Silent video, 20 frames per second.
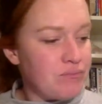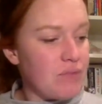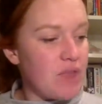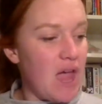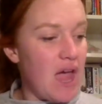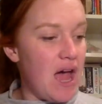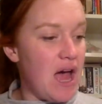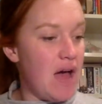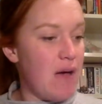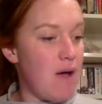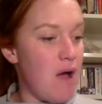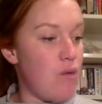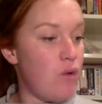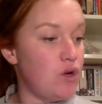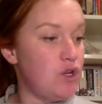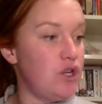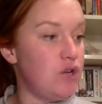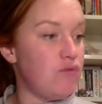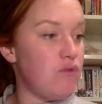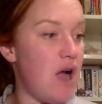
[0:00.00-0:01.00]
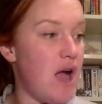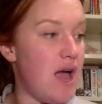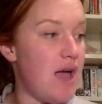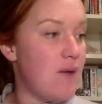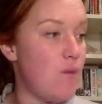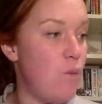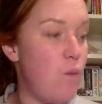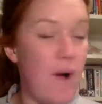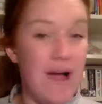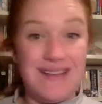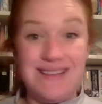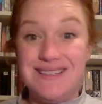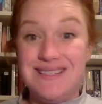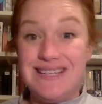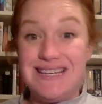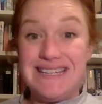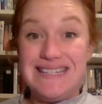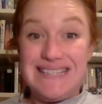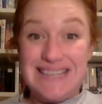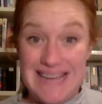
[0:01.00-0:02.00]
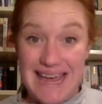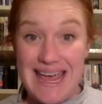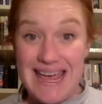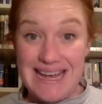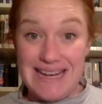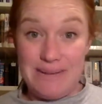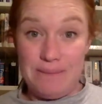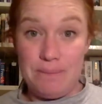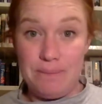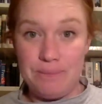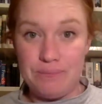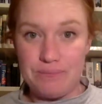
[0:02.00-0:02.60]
I want you to write 1 to 10